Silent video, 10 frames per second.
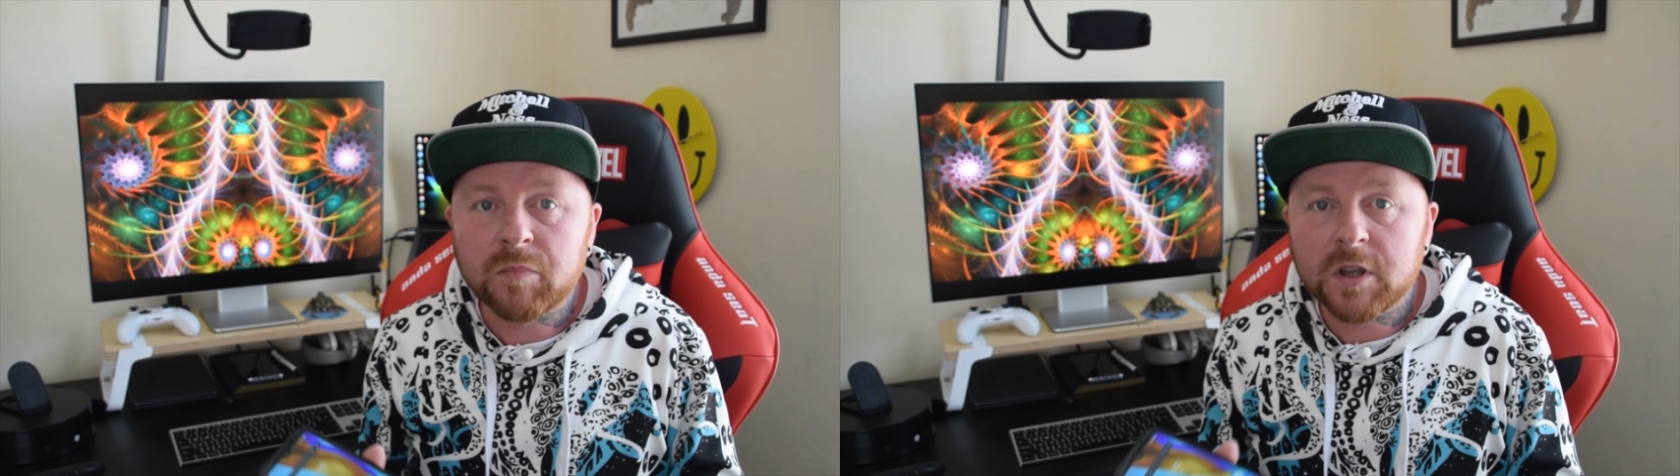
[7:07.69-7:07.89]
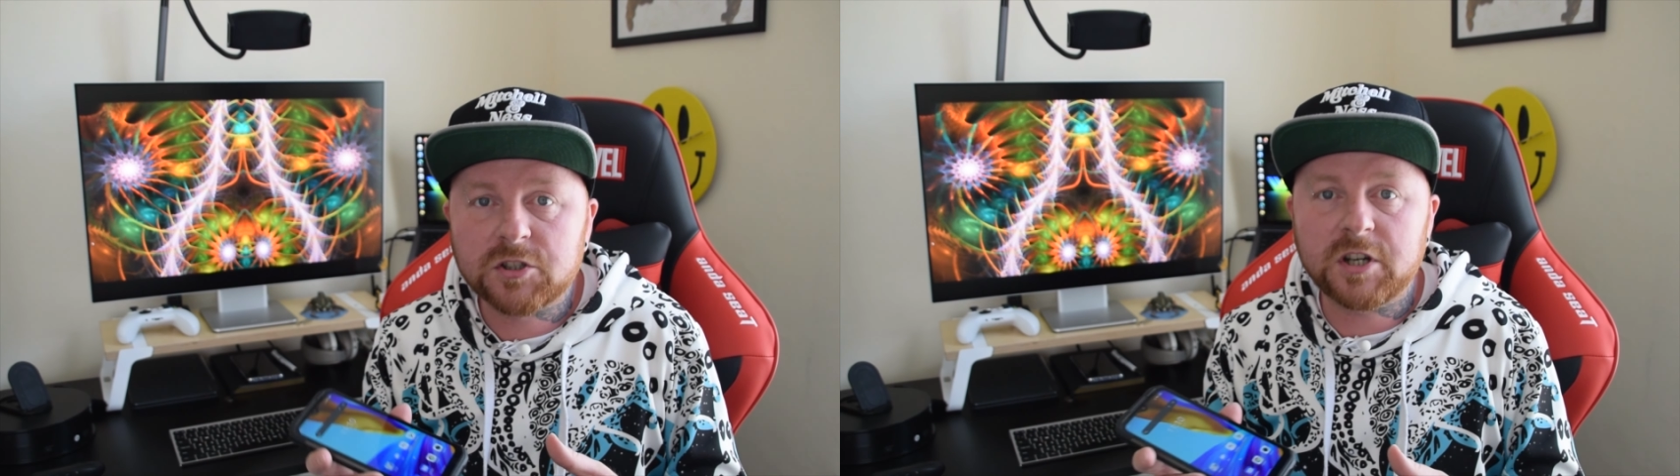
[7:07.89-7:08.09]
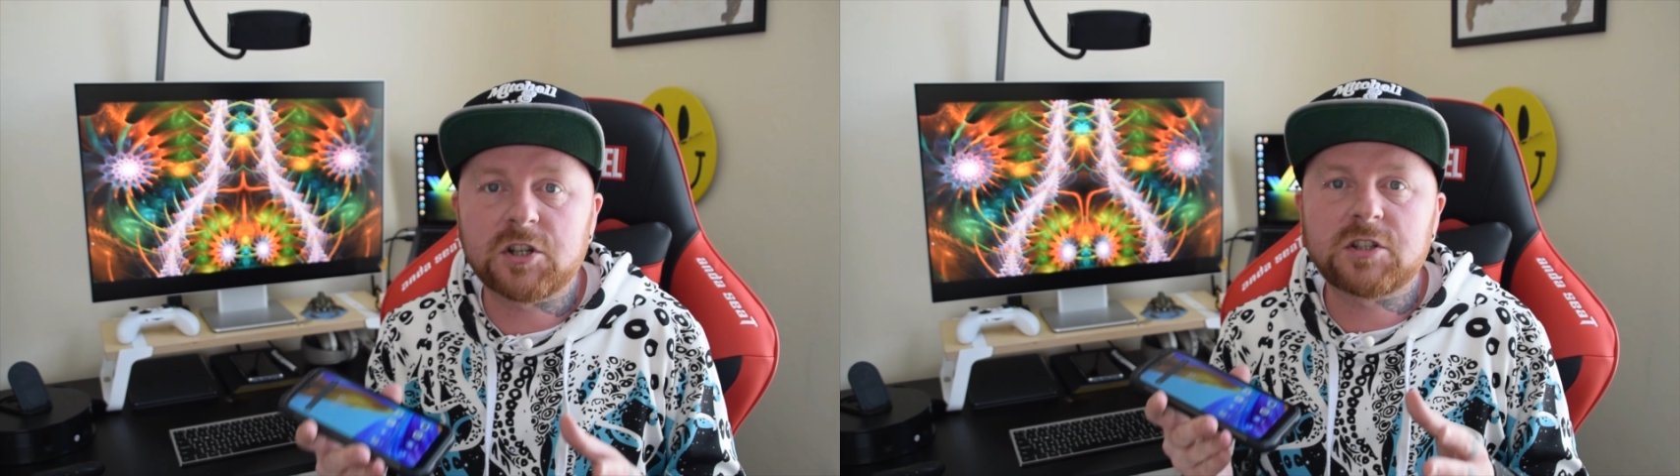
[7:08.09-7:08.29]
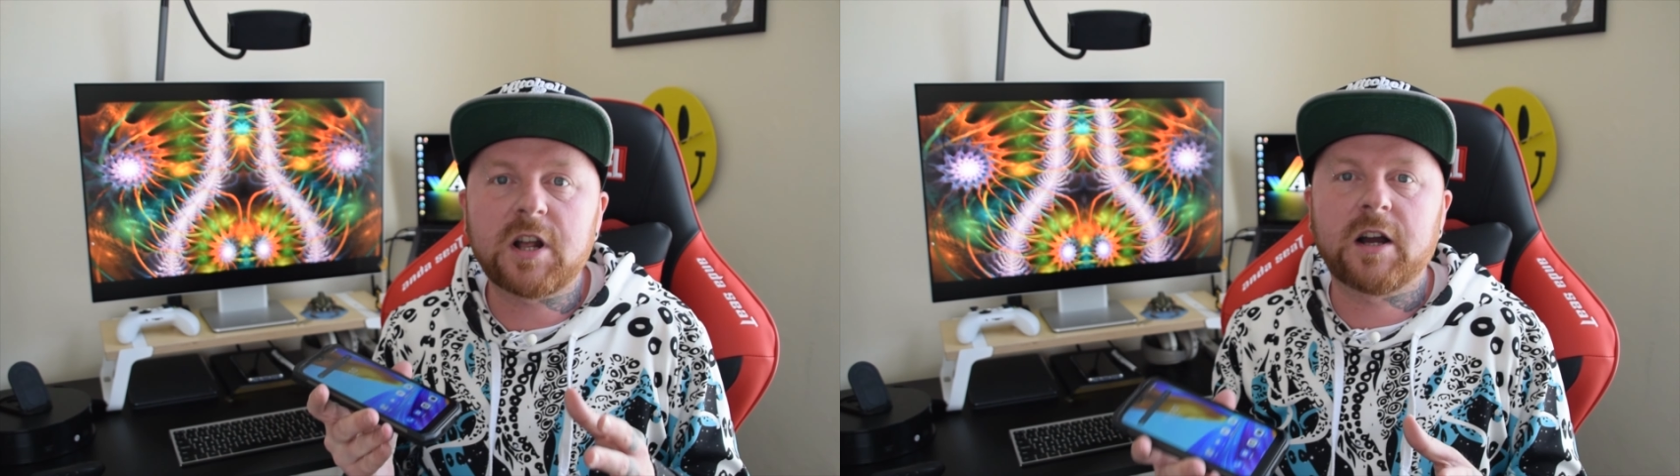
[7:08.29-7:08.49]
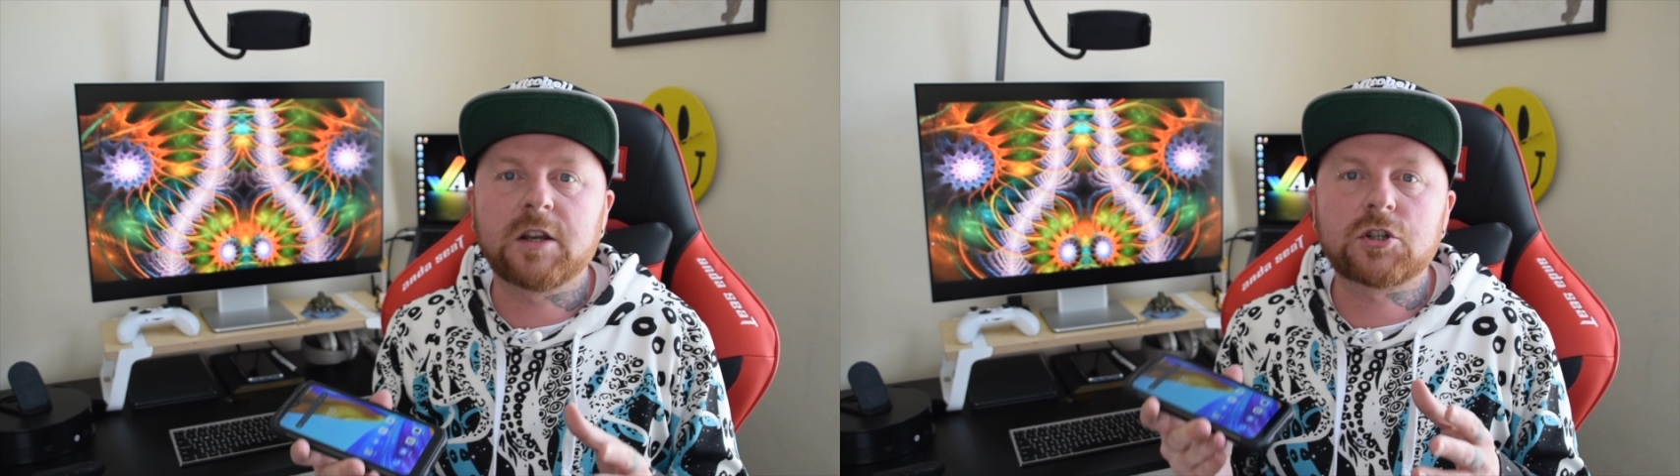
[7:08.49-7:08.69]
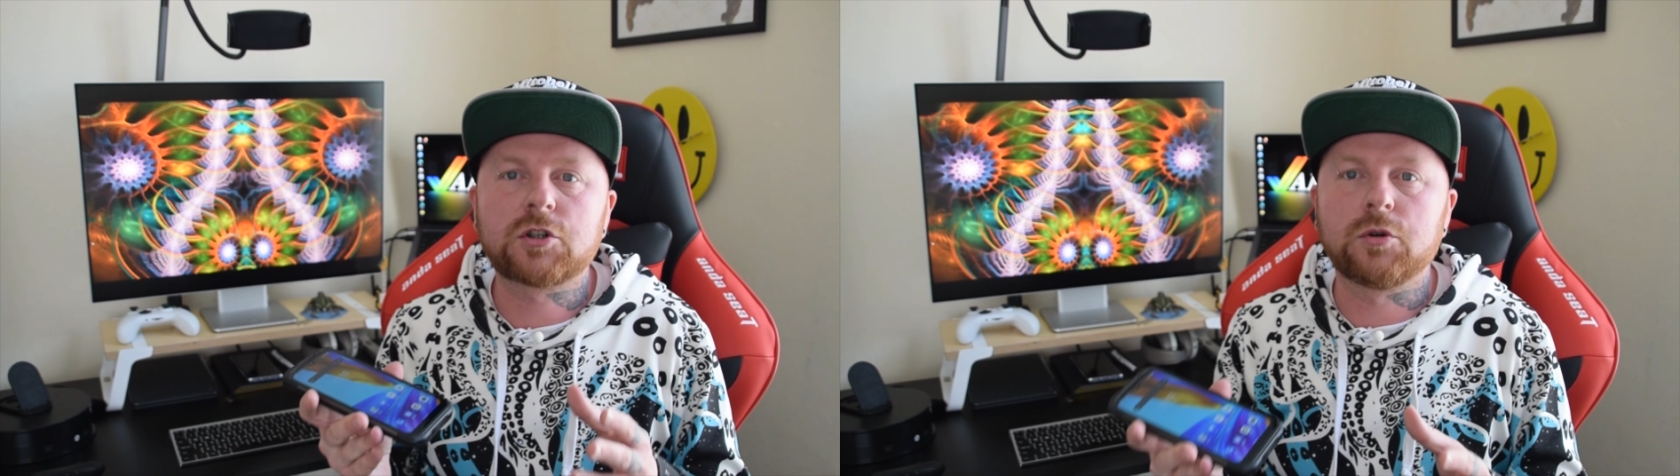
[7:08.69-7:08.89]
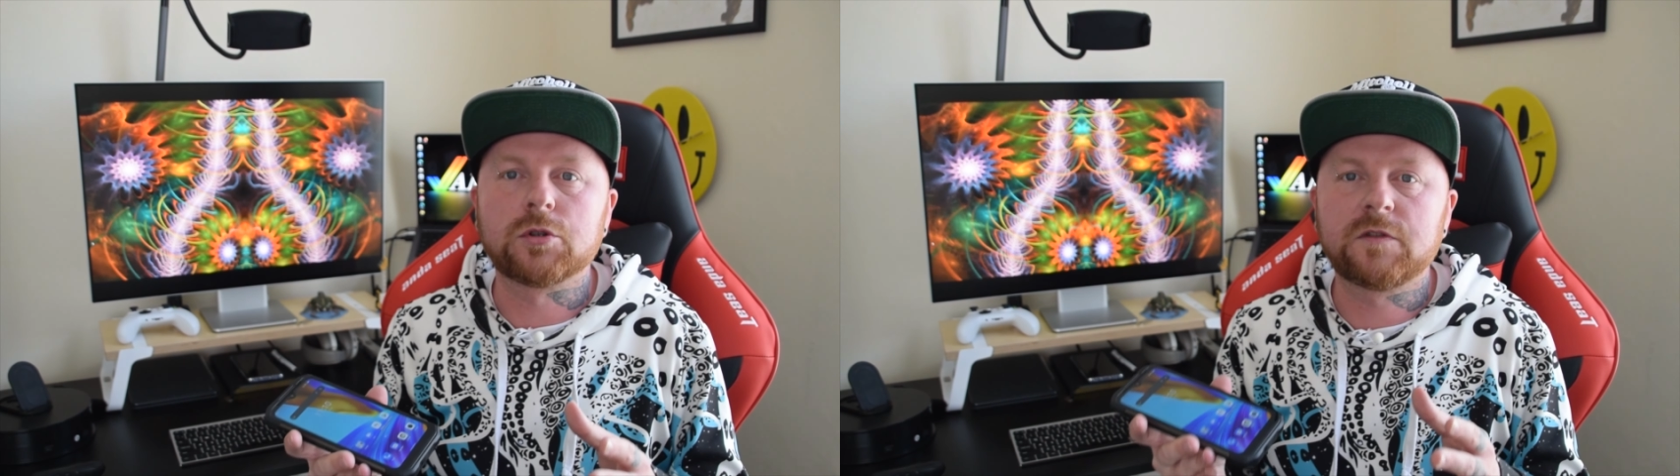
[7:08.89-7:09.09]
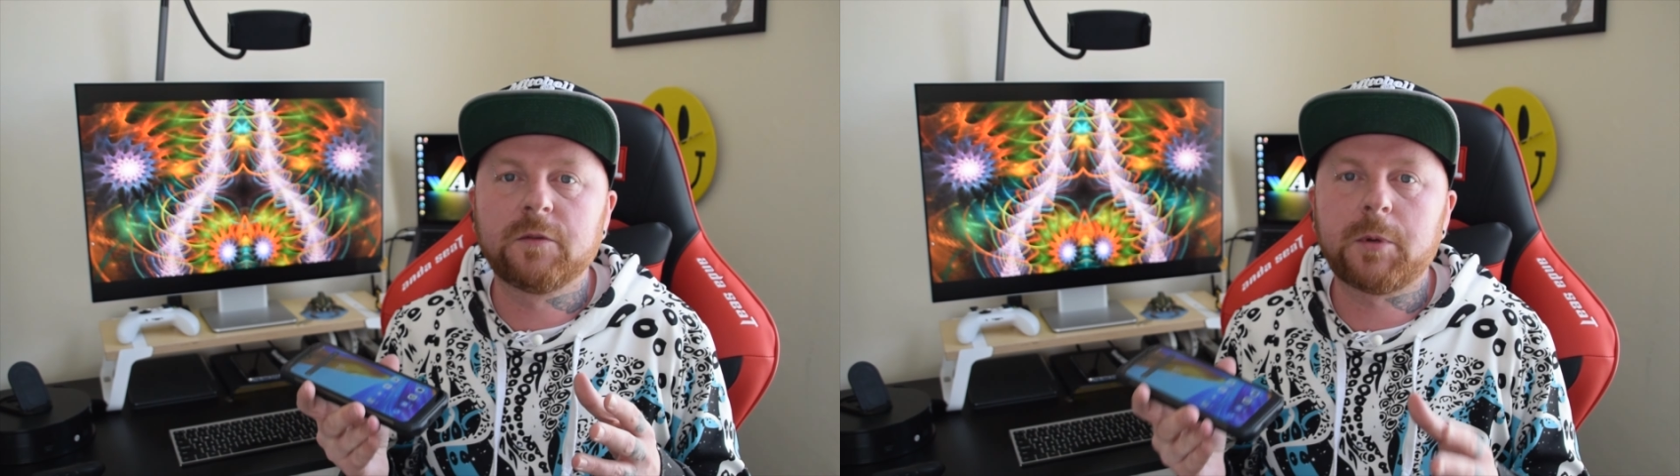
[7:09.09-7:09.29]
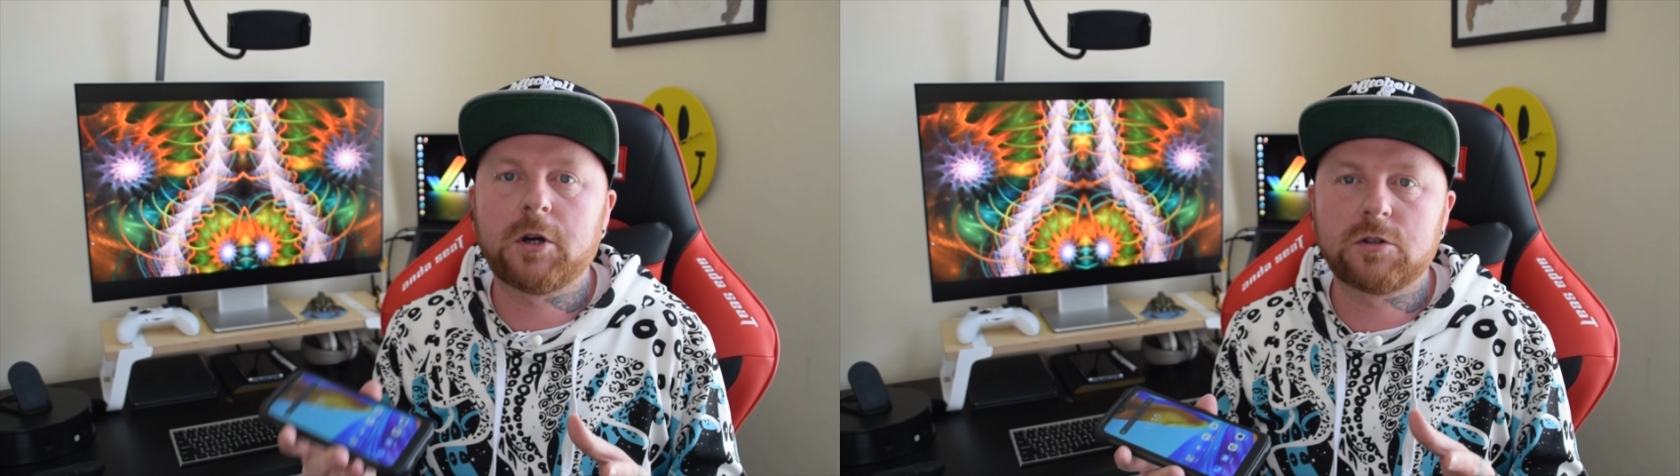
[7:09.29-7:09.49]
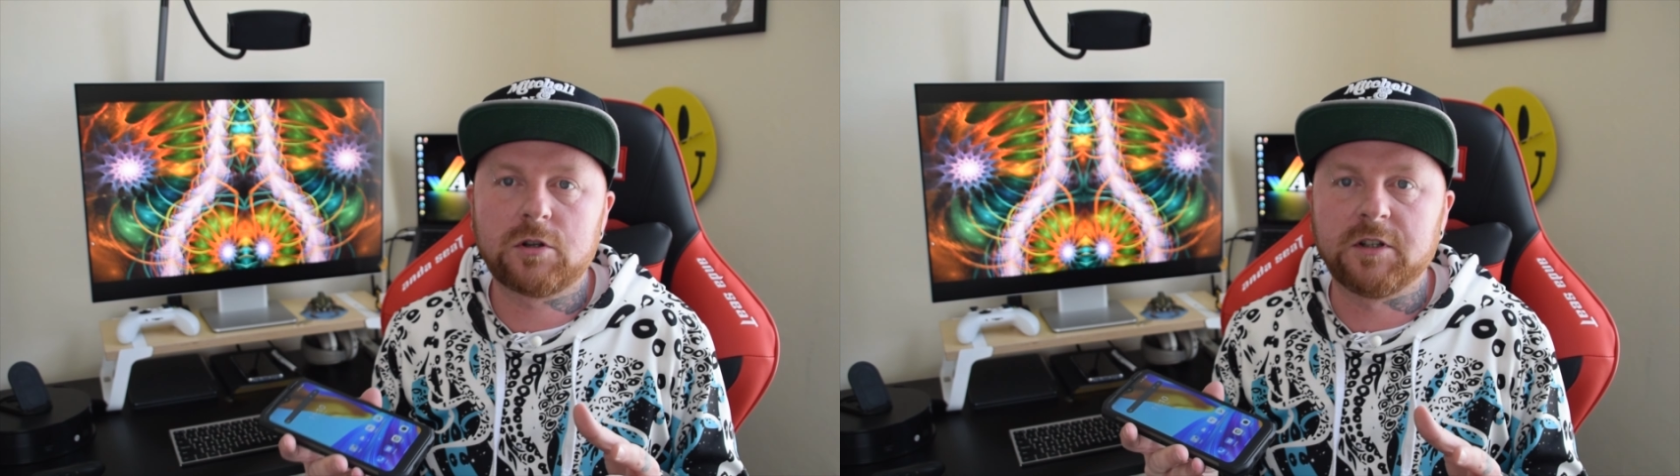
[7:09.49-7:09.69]
6 is the highest score for
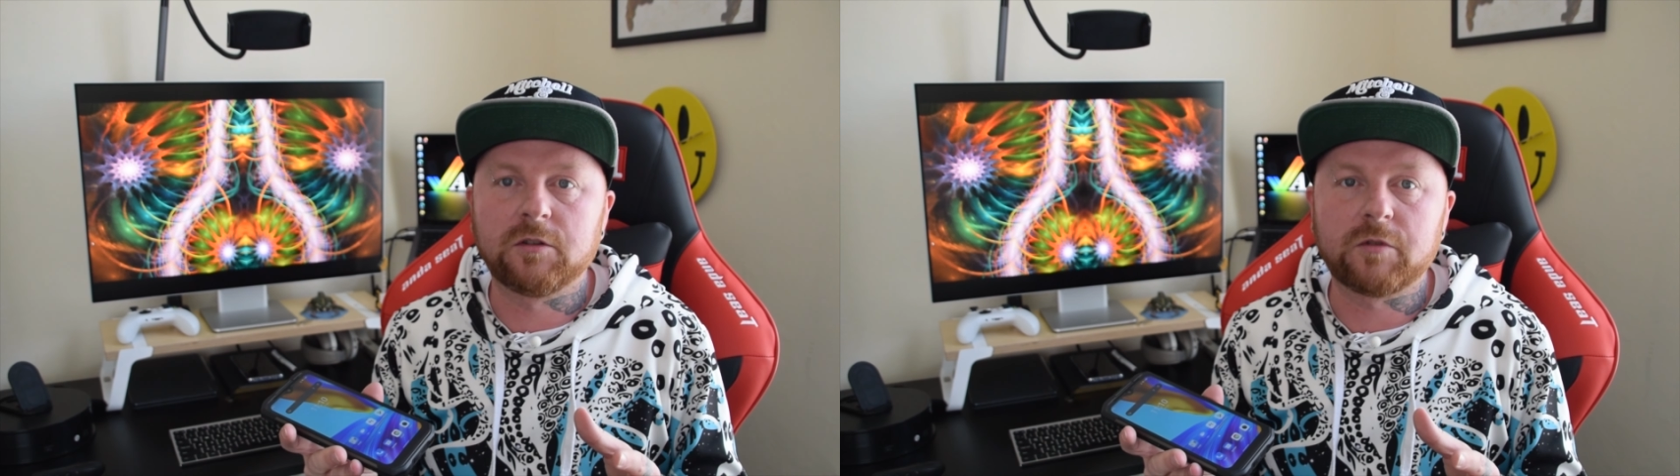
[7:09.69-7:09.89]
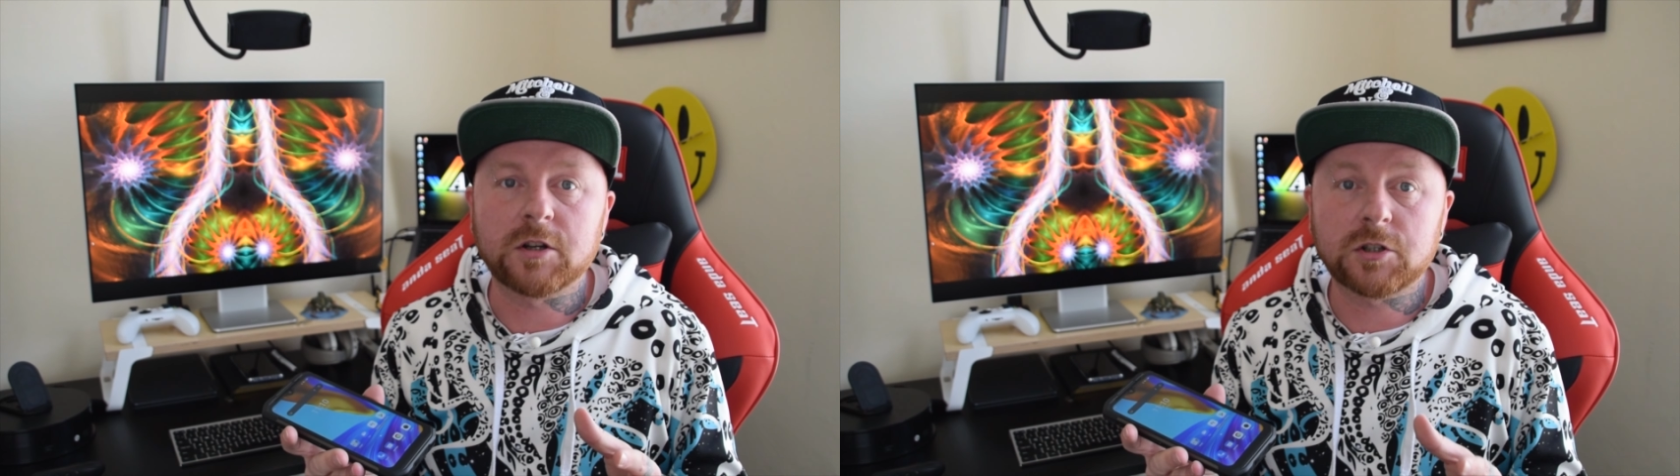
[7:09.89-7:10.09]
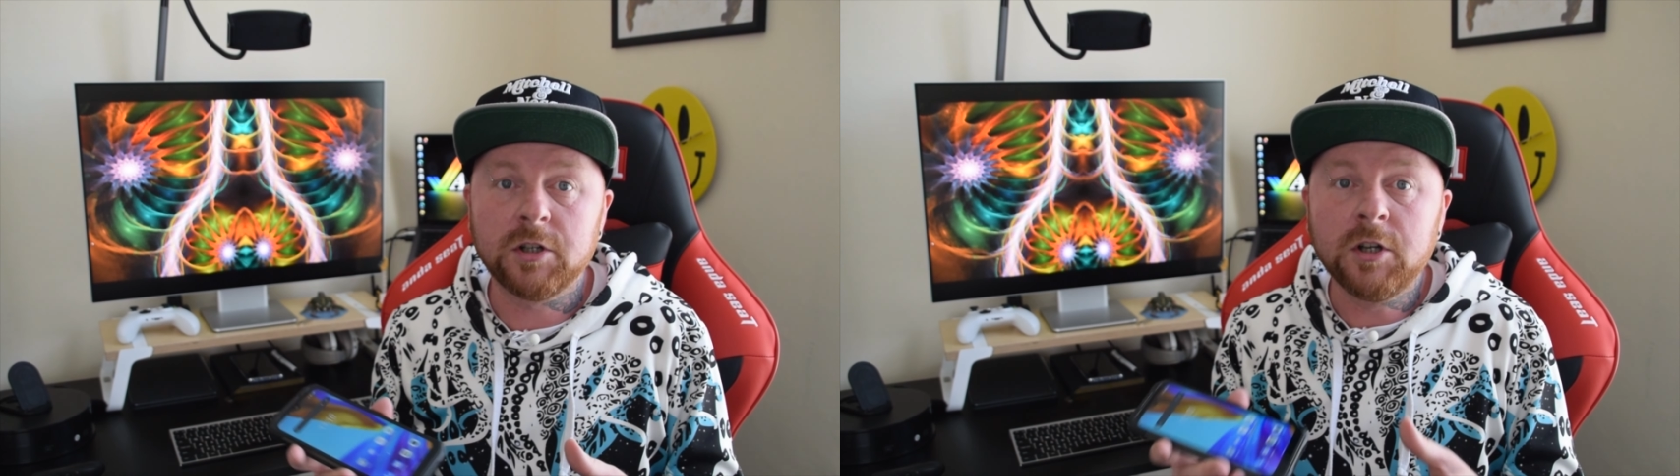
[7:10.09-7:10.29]
particle ingress,